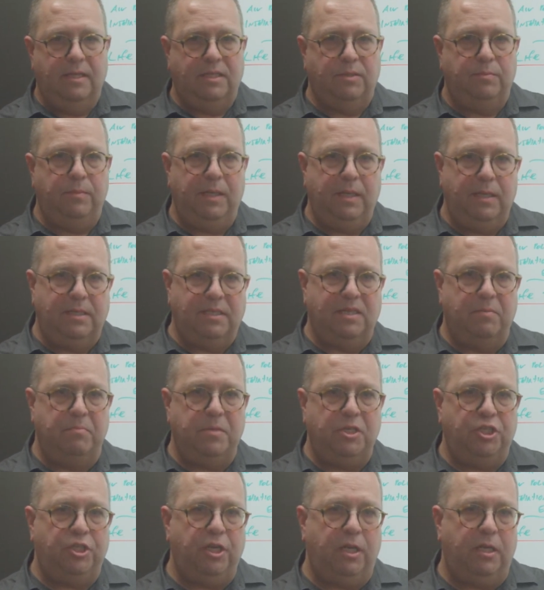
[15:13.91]
It's
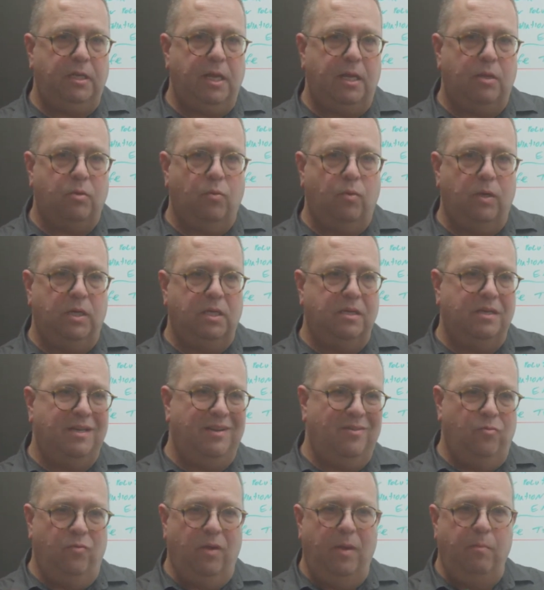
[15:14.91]
a machine that
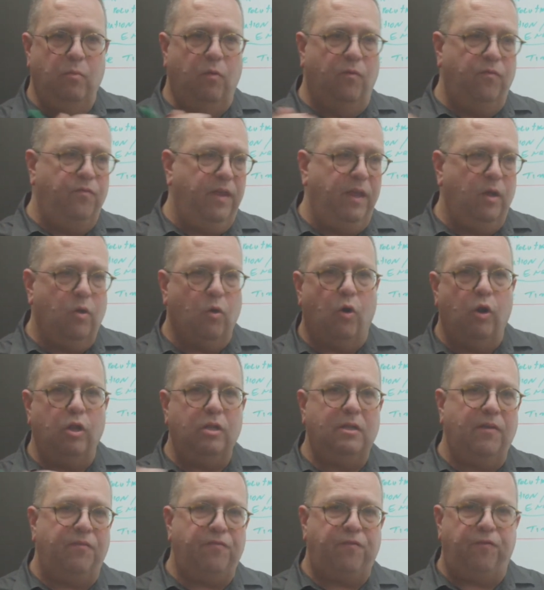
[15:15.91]
will removing
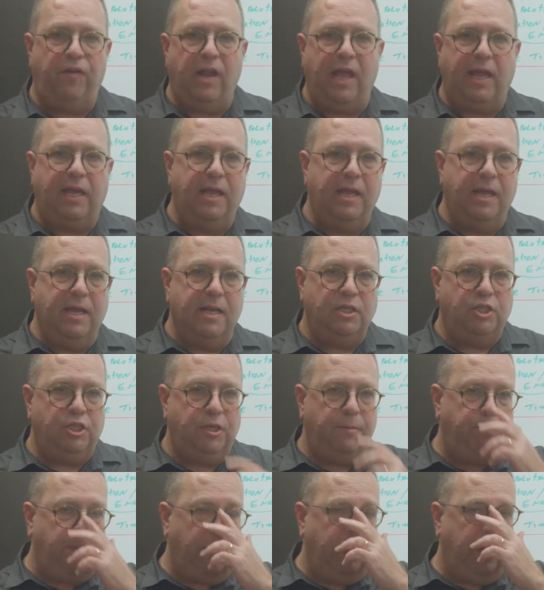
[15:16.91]
all the flaking
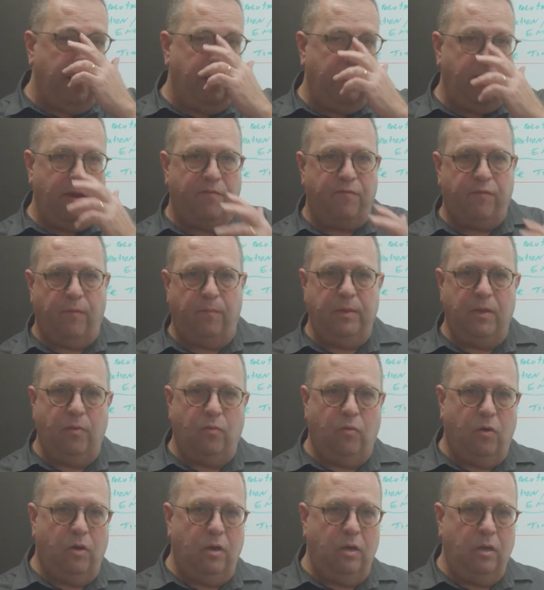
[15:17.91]
and chipping area from
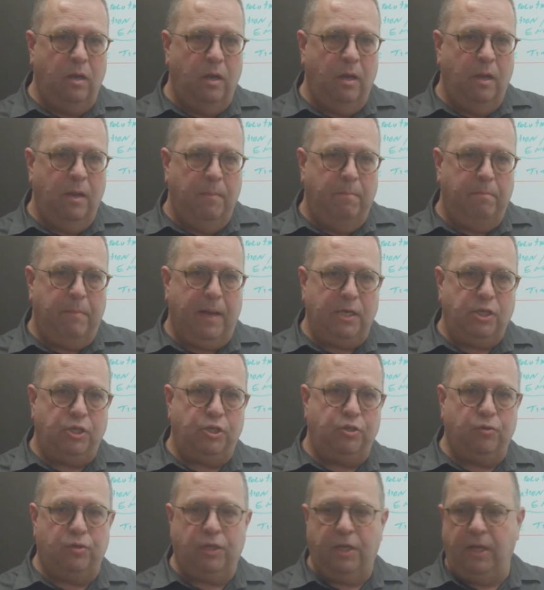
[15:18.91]
the wall by
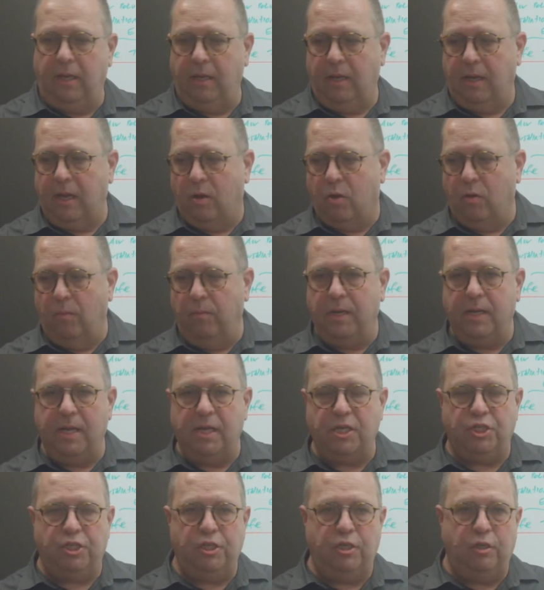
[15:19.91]
shooting a
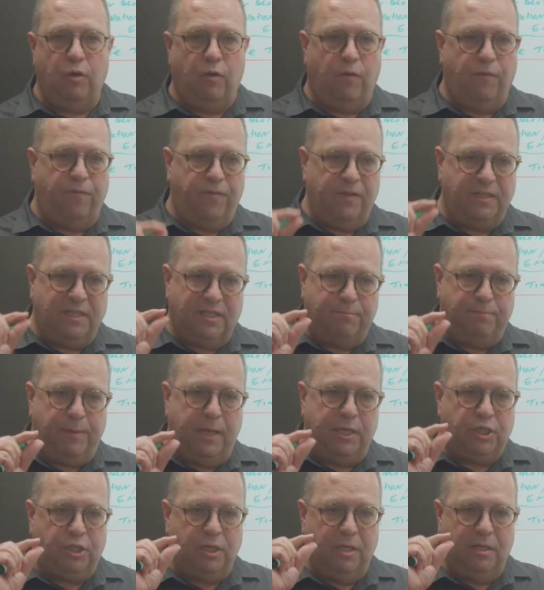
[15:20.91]
combination of a
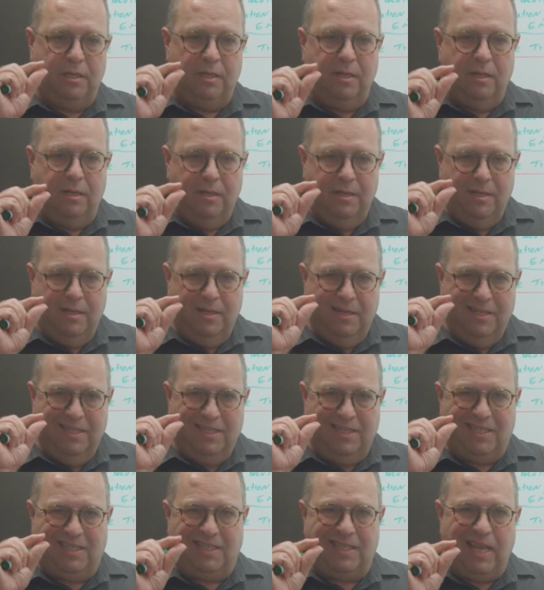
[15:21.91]
special
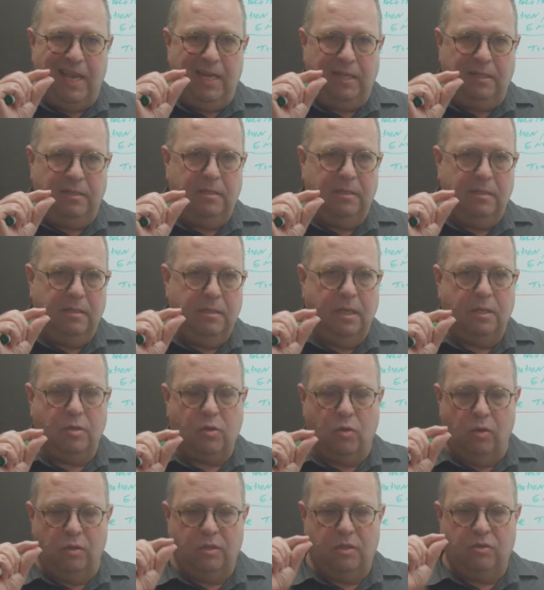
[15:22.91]
sand
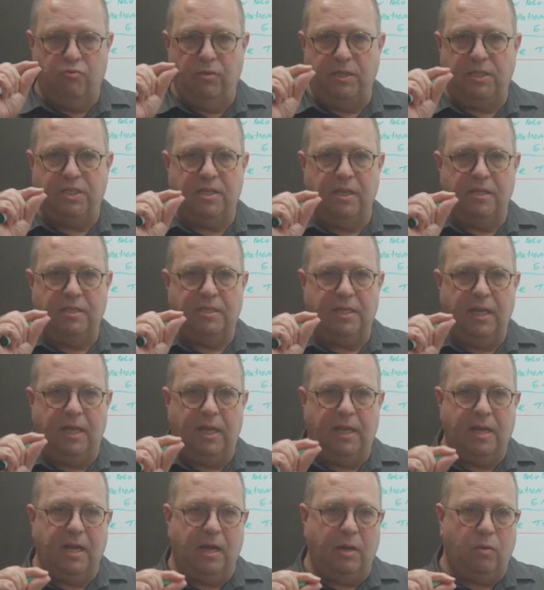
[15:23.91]
that's called crystal
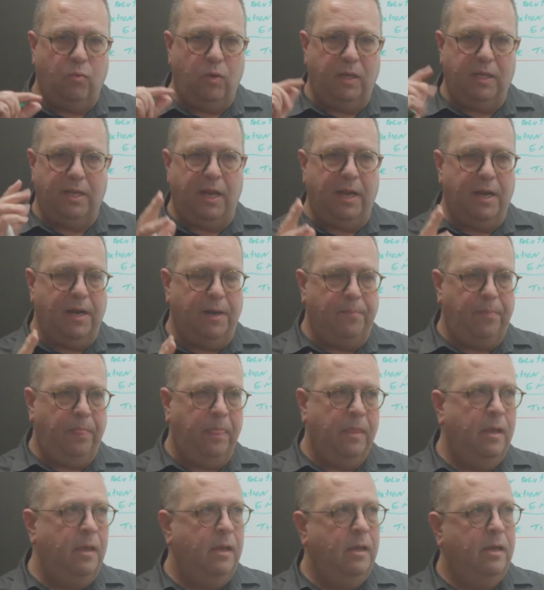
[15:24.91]
silica with air.
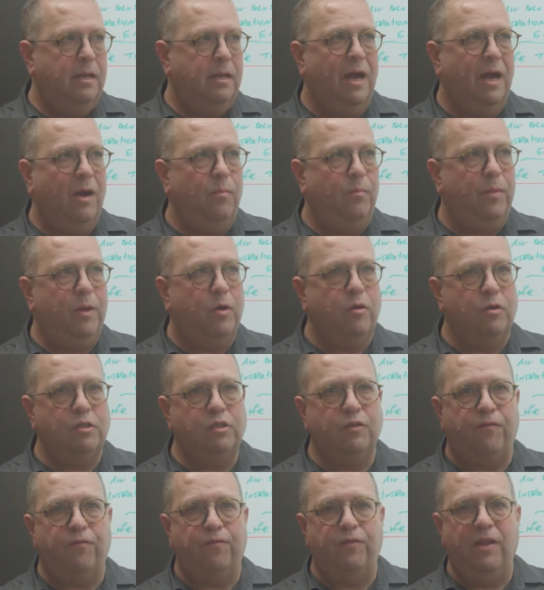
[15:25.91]
Now,
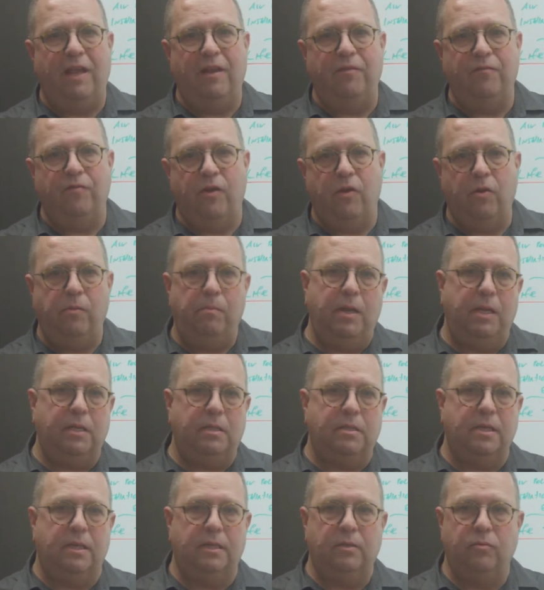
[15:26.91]
because of the
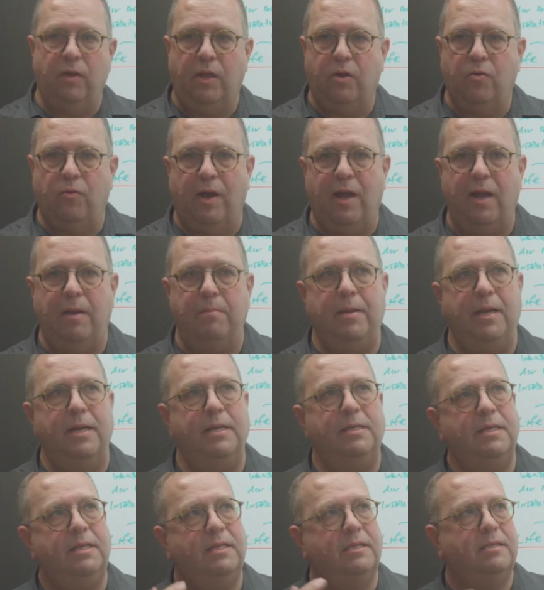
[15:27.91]
environmental
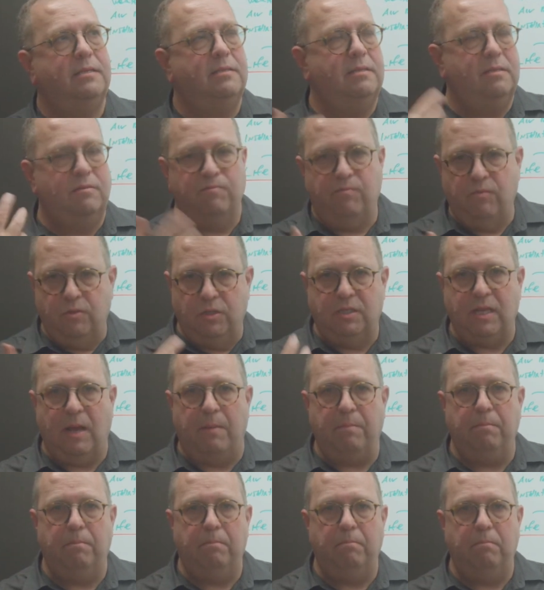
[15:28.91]
requirement,
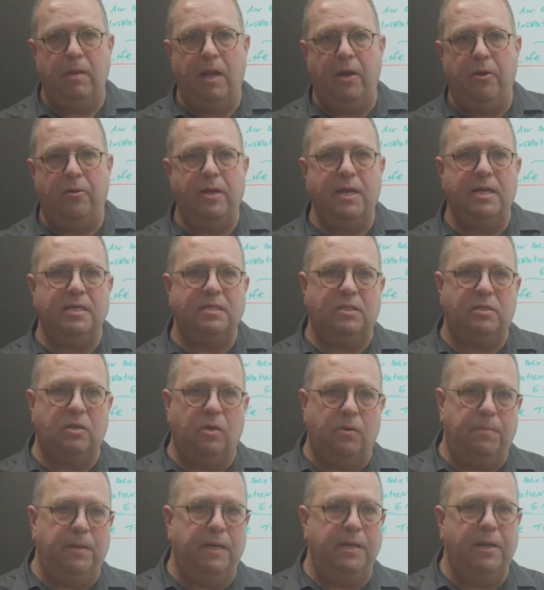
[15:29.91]
some
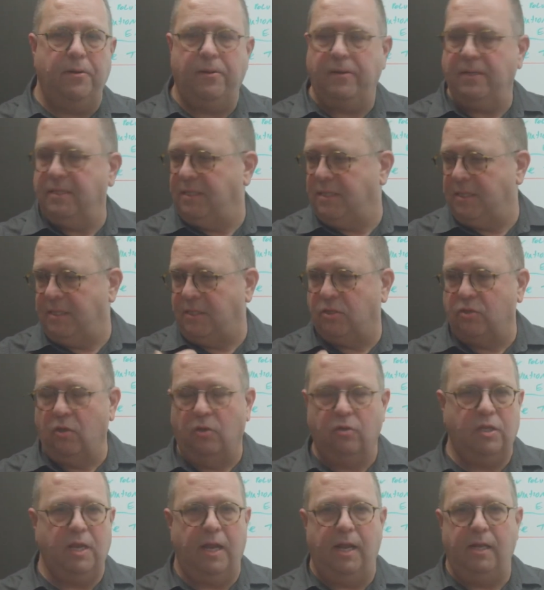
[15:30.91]
areas, urban areas,
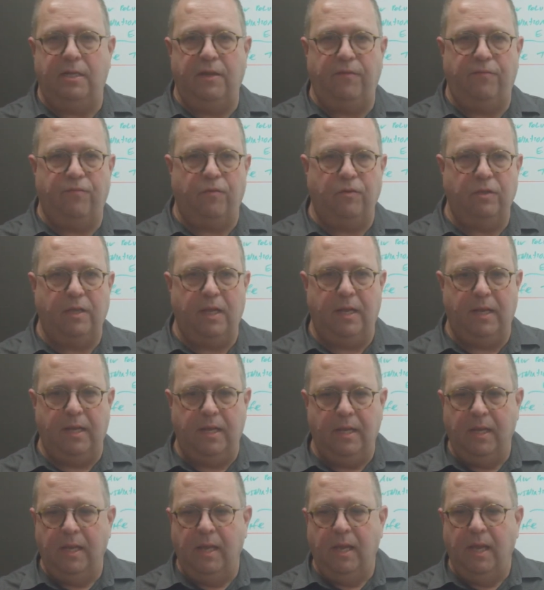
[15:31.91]
it's not healthy for
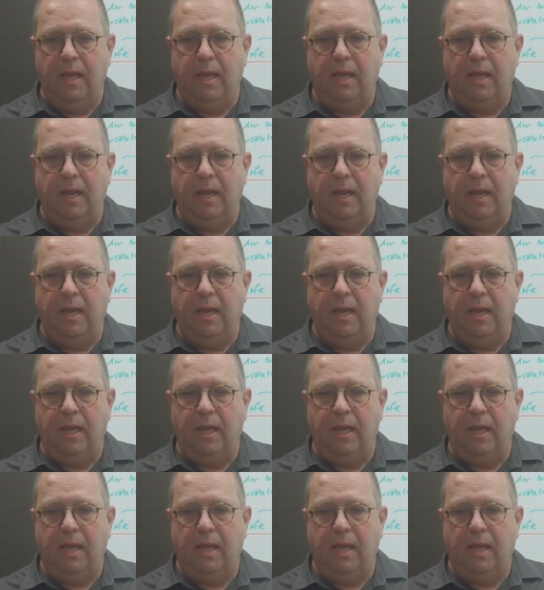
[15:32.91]
the.